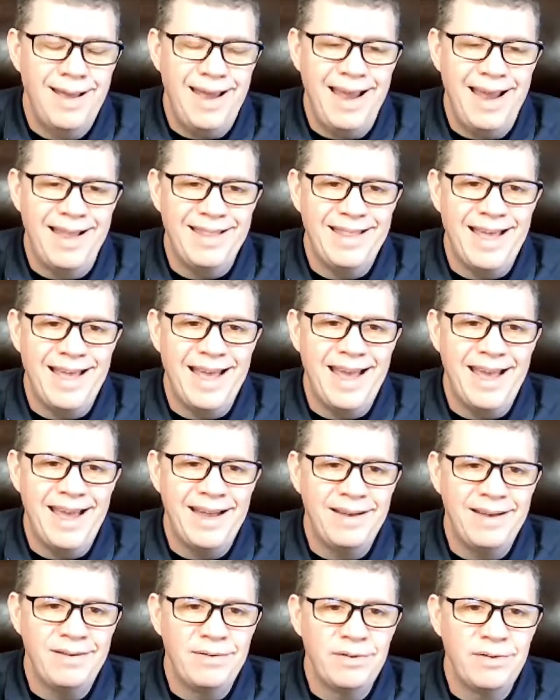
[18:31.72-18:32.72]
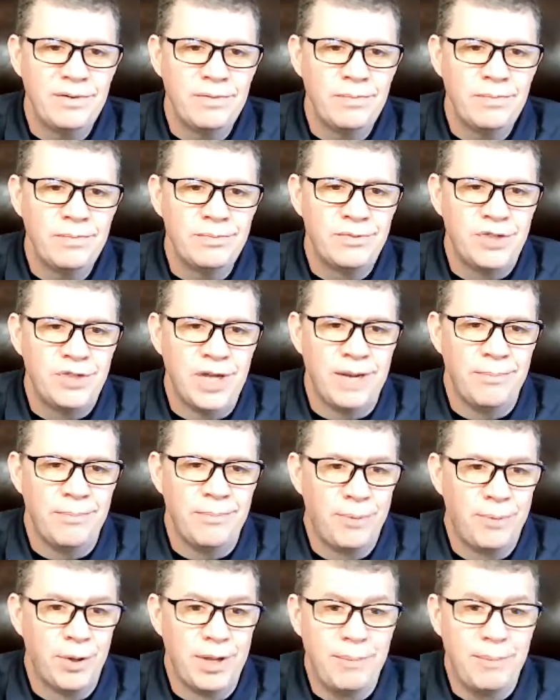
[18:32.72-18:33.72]
And then
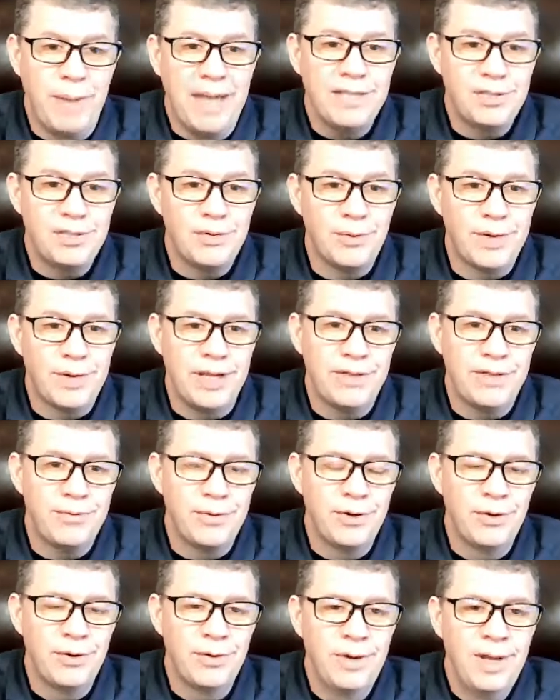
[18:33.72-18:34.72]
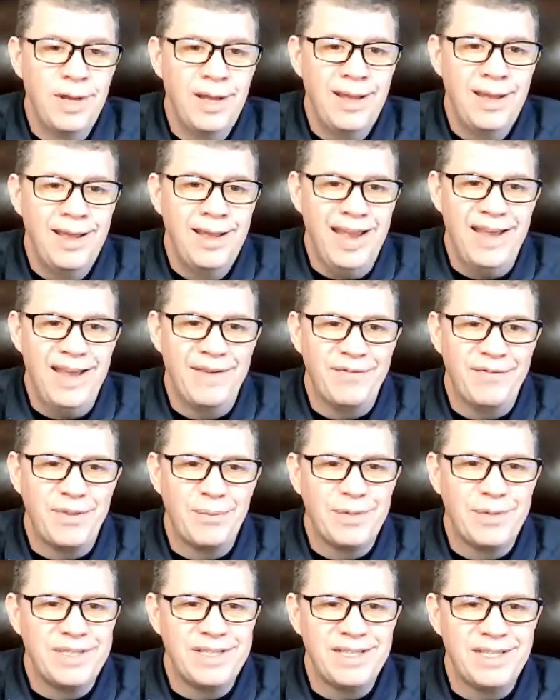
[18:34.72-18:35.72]
pulling my story through, if the
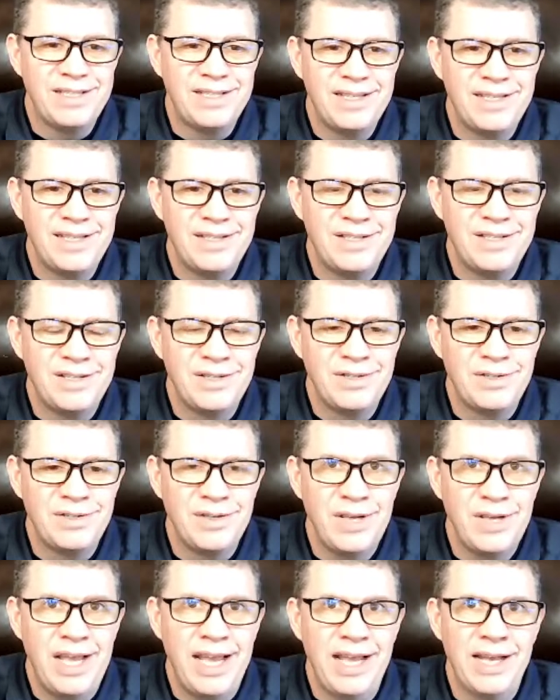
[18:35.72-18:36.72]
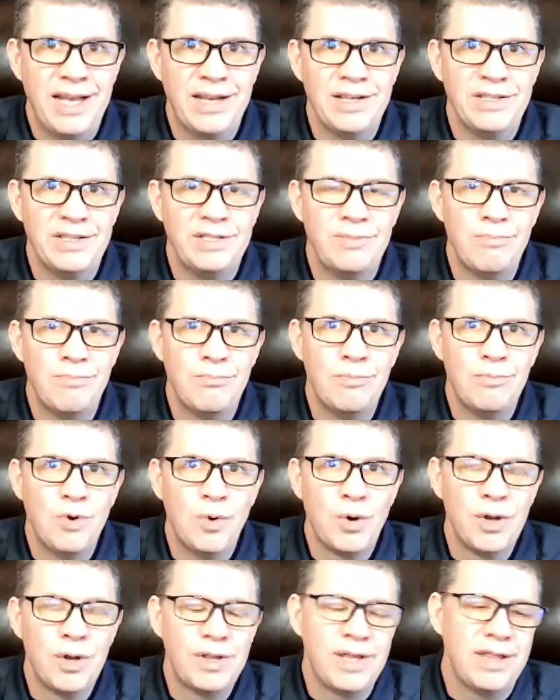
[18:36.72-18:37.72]
resistance is
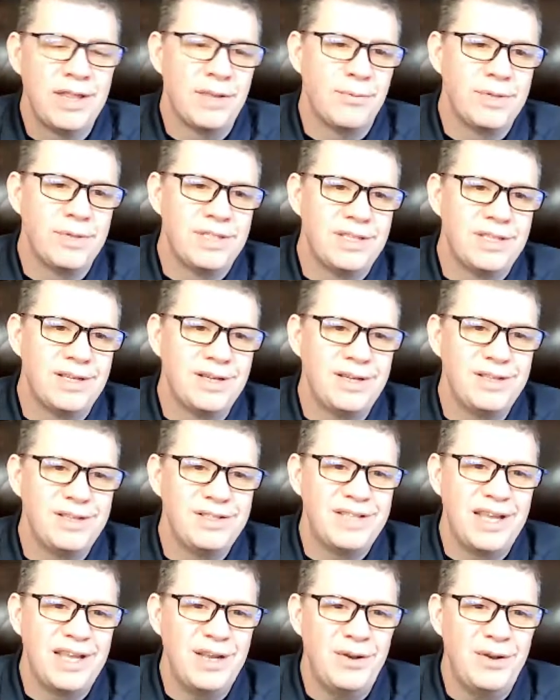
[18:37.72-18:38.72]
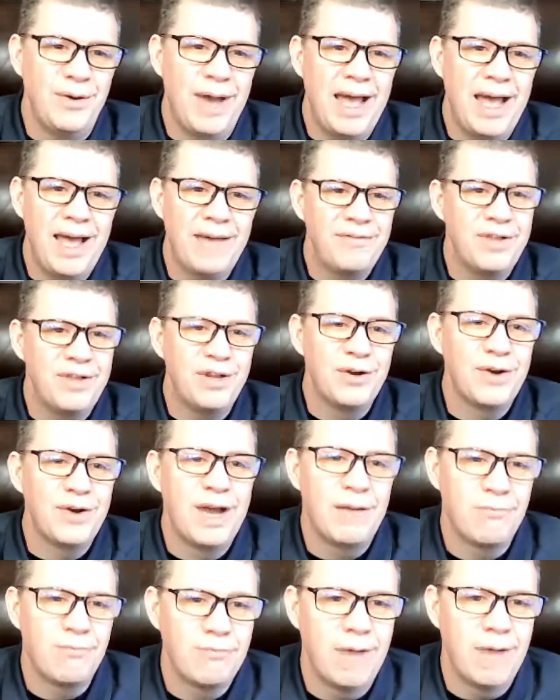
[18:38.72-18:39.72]
more than the resilience that you have, then you're
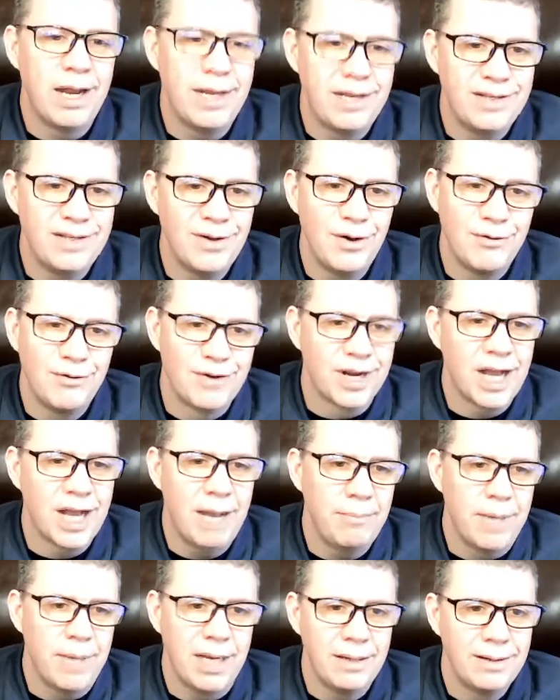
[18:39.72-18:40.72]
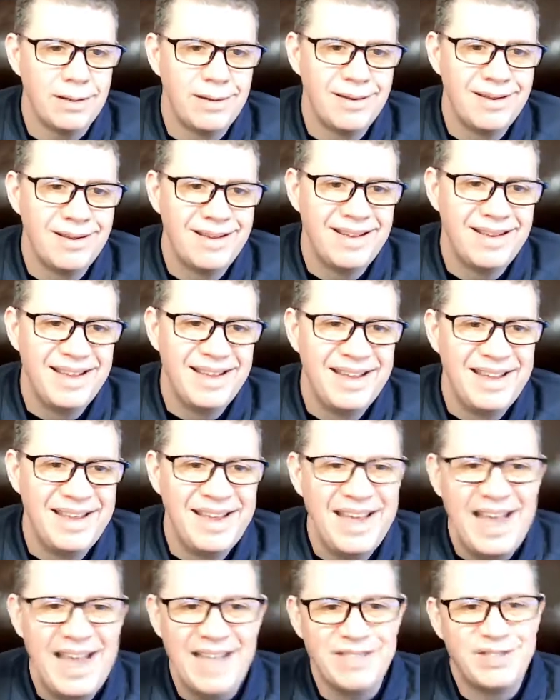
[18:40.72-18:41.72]
not ready to overcome it.
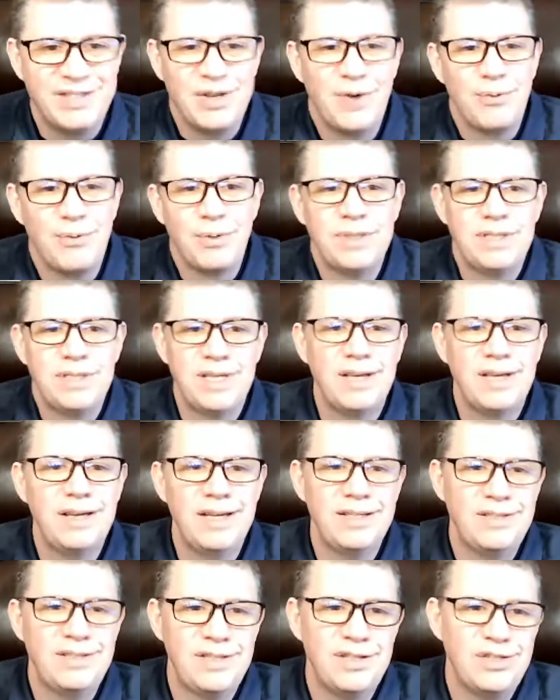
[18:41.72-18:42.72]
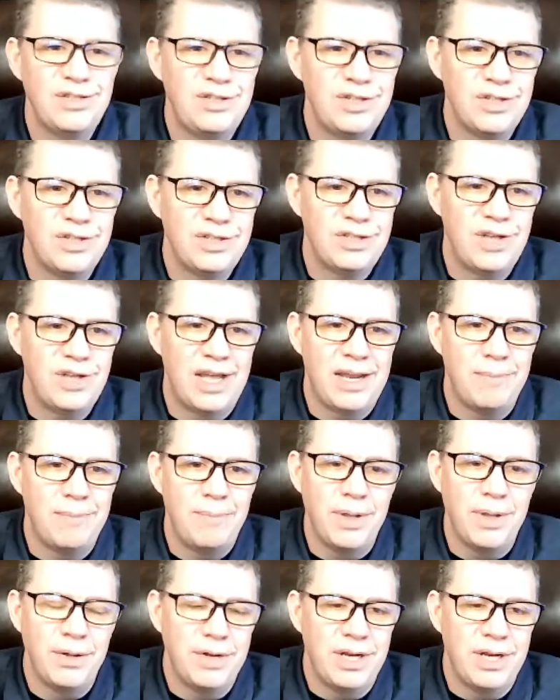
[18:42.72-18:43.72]
And so resilience is just that
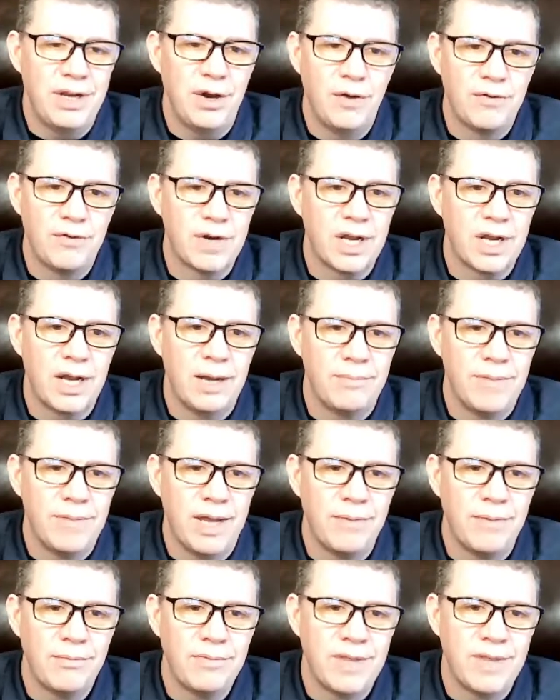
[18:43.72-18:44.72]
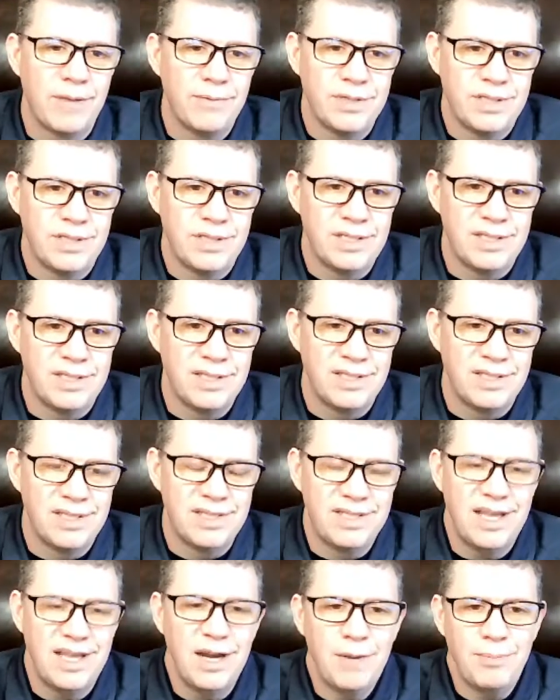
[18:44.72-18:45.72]
ability to overcome that resistance
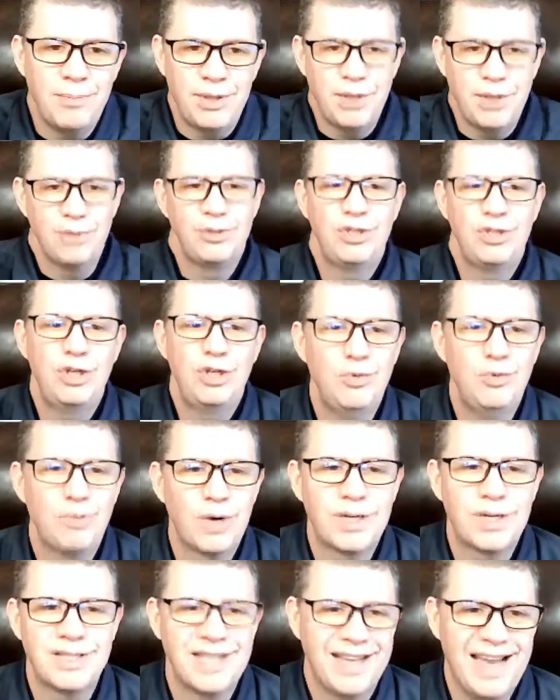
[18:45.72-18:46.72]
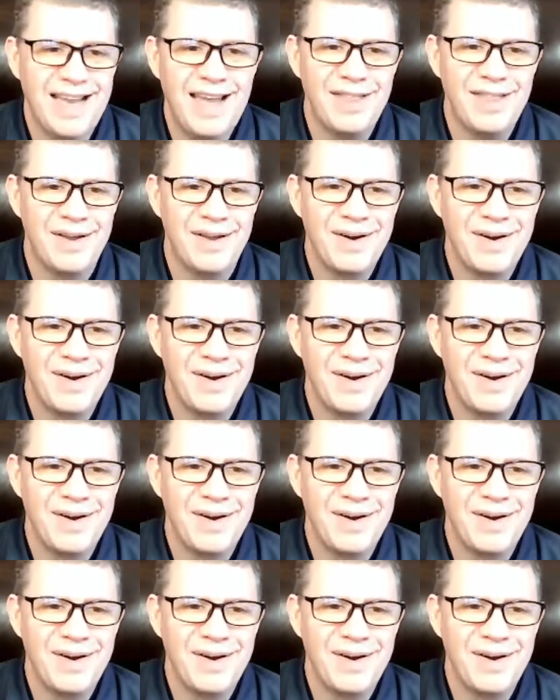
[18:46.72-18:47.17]
that's there, but those two work together.